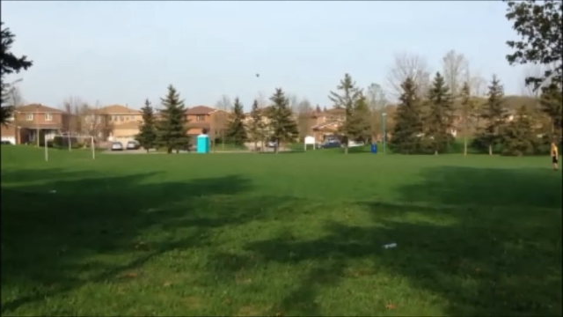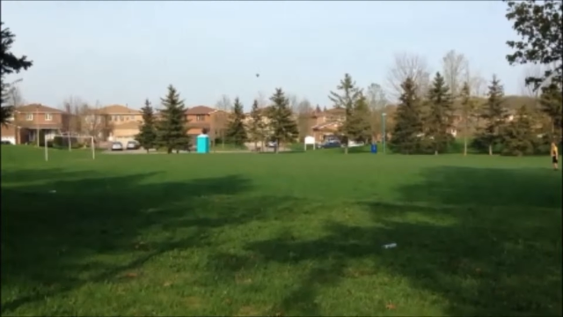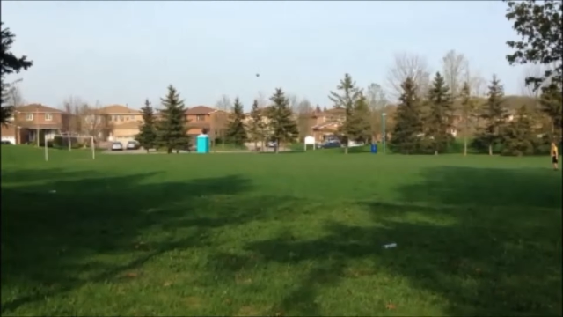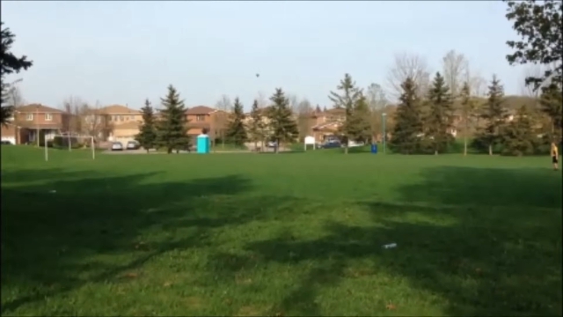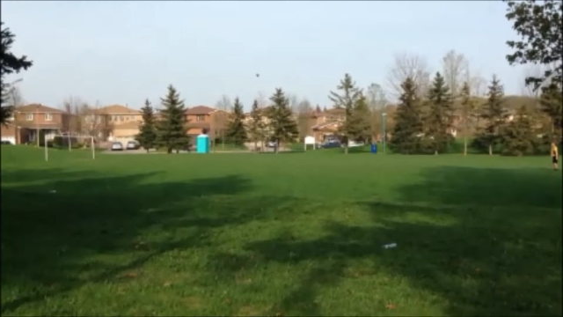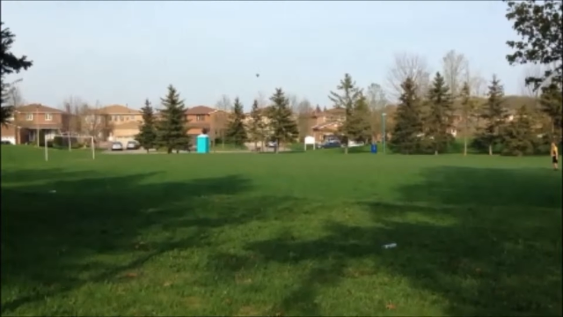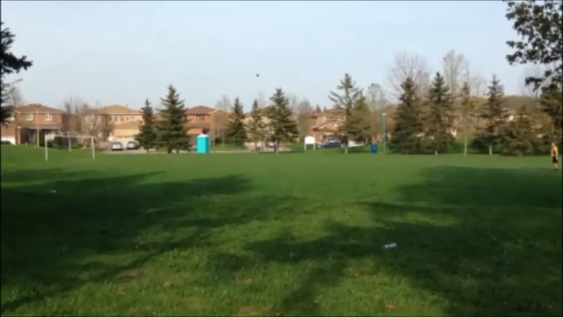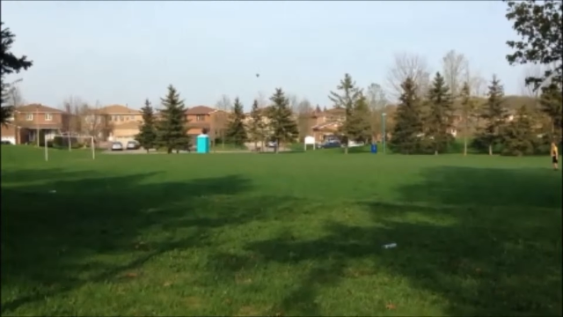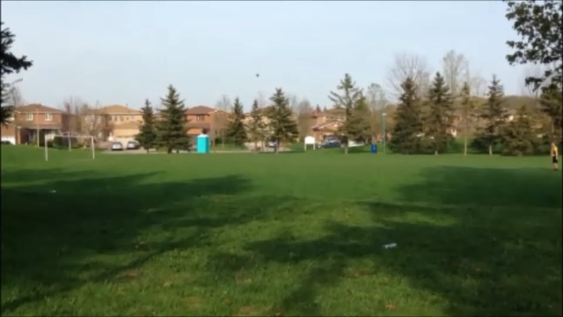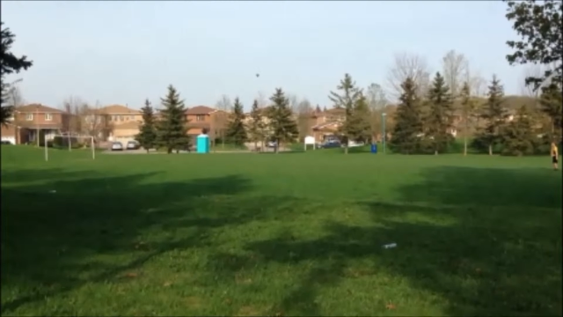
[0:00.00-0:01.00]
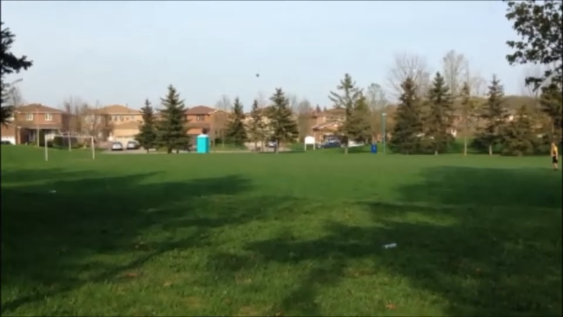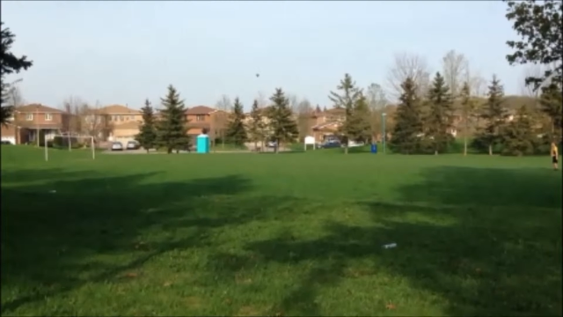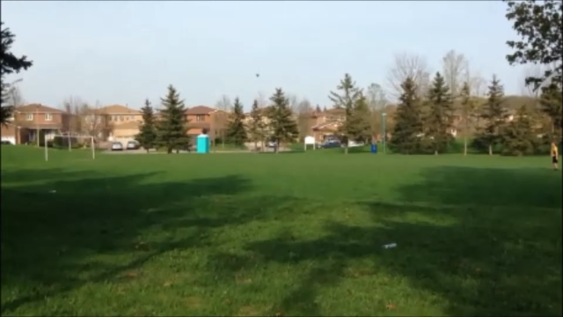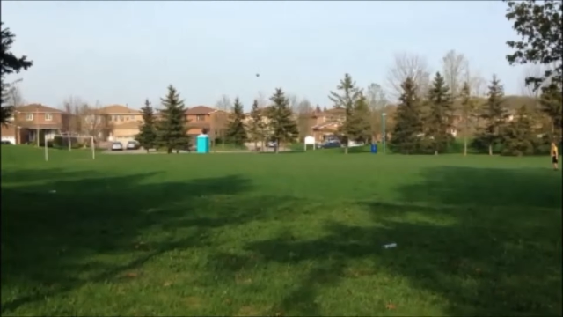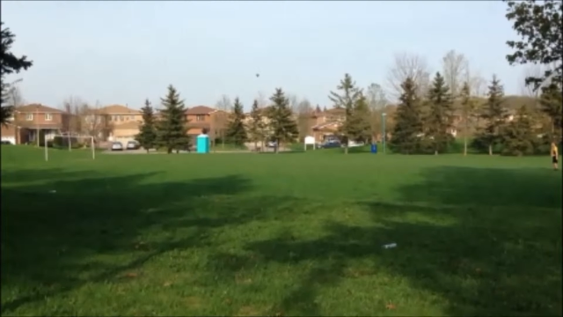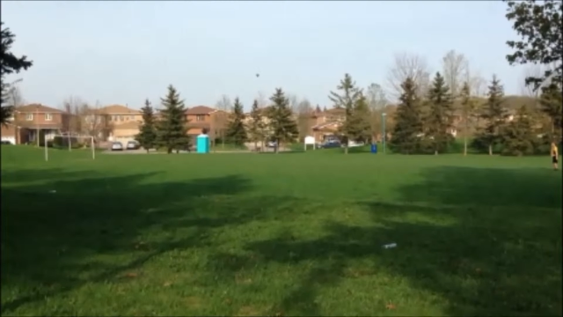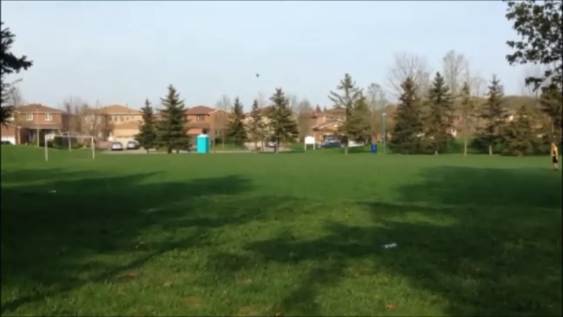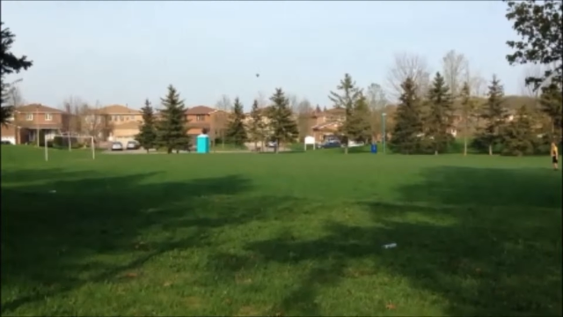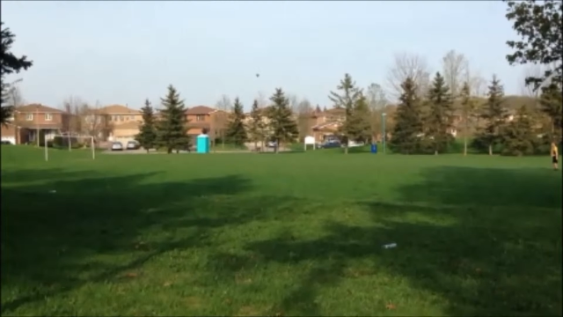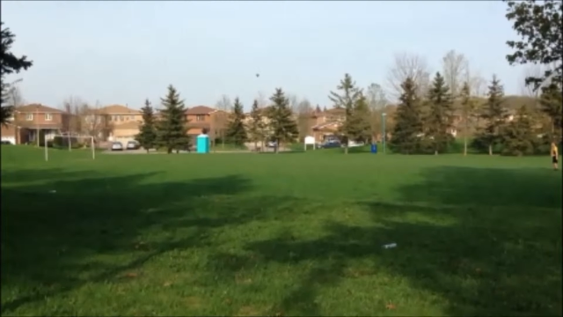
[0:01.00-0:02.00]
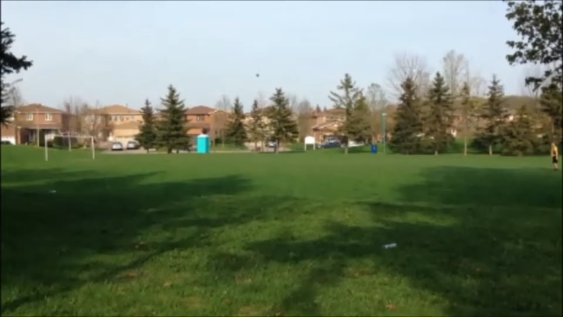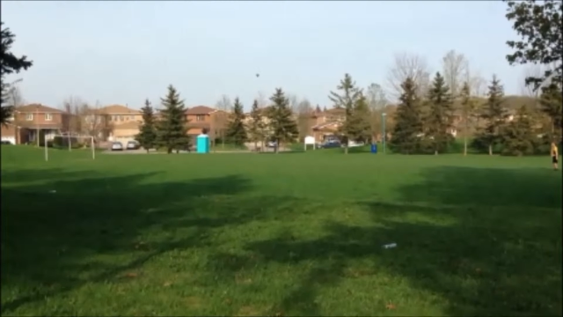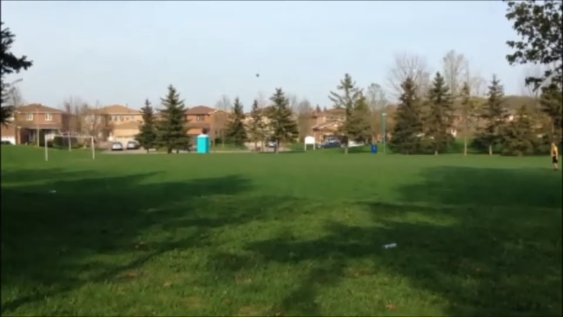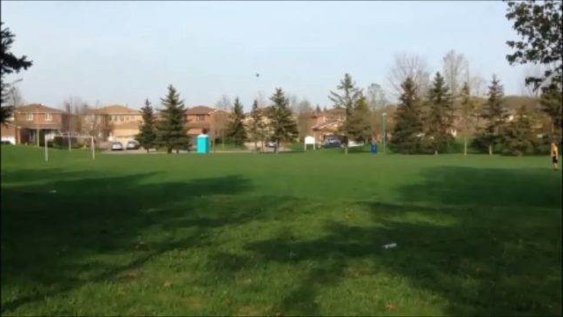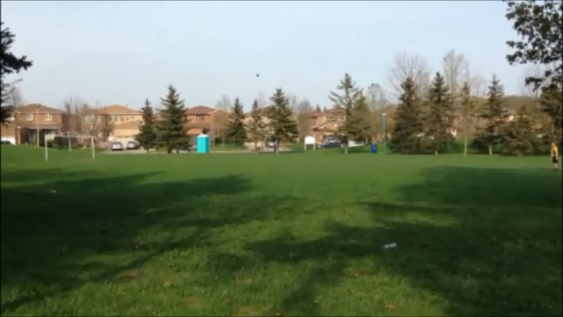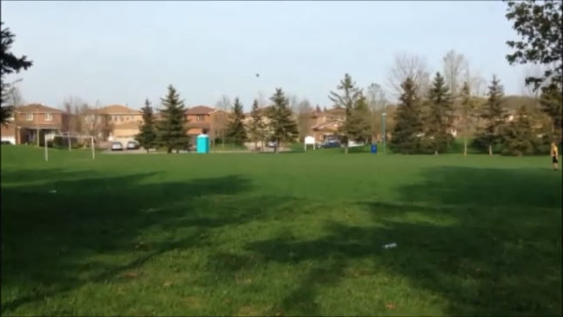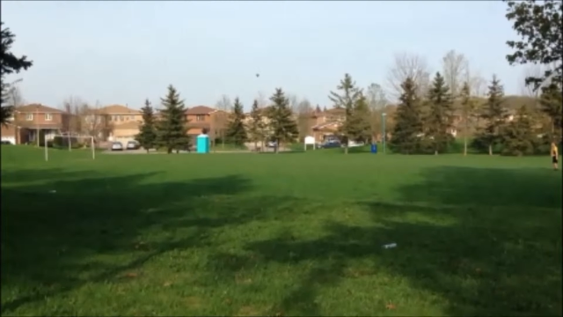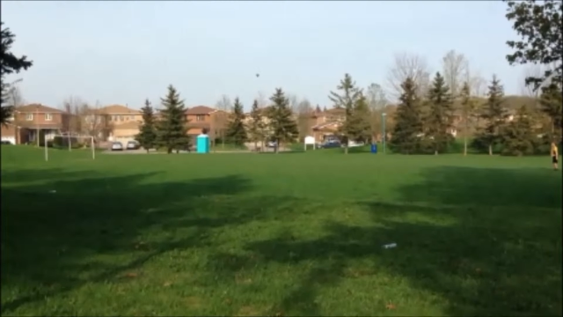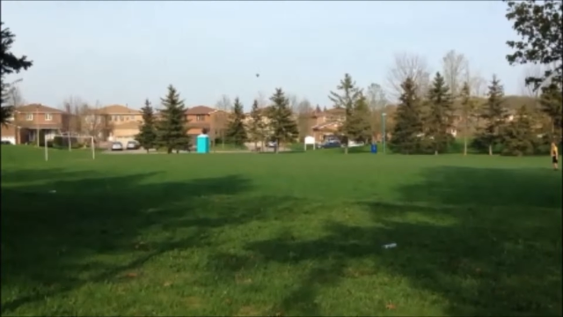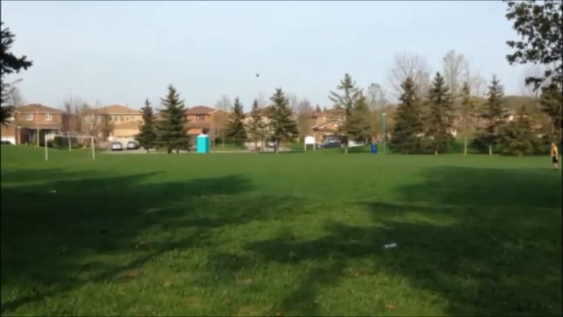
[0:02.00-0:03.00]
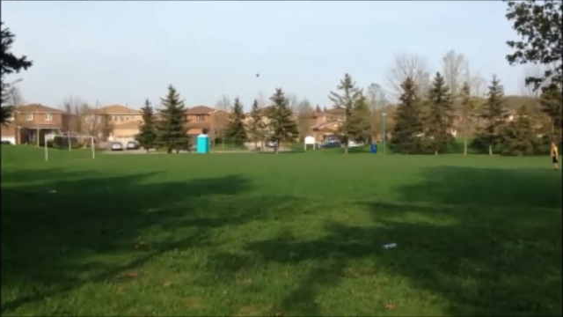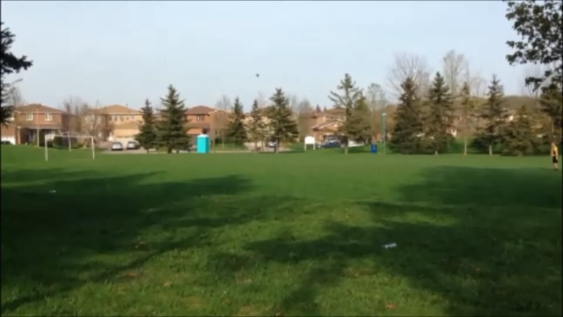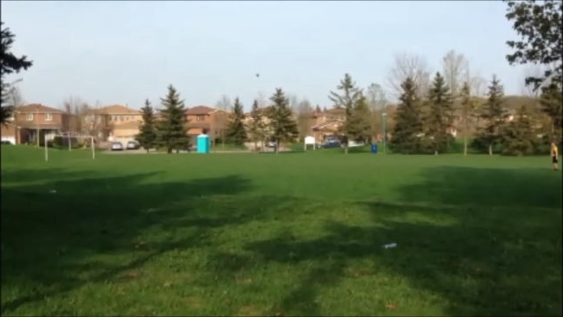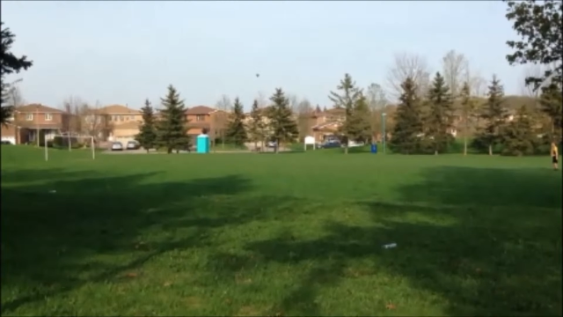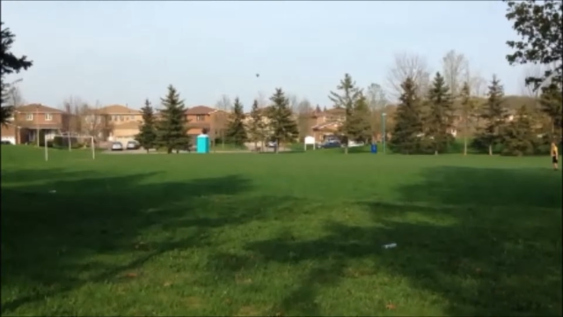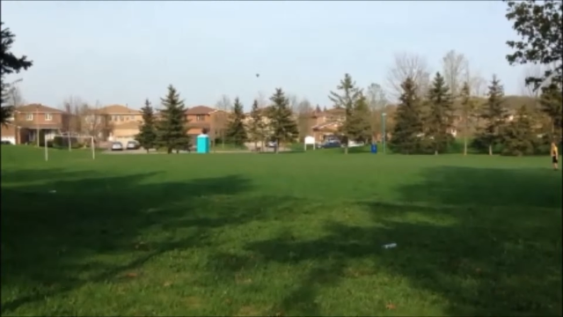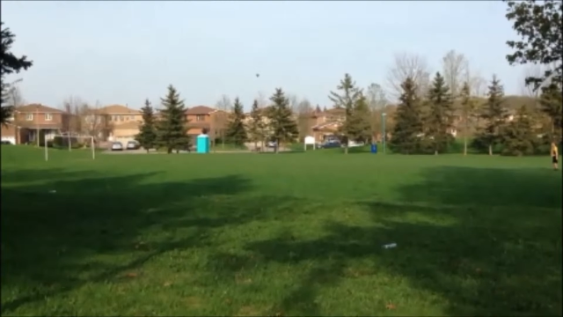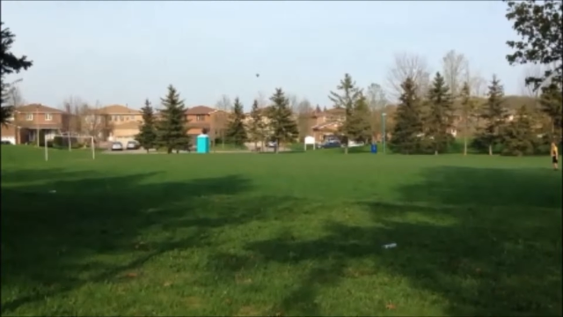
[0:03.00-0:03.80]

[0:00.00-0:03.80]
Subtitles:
[unreadable: no face in view]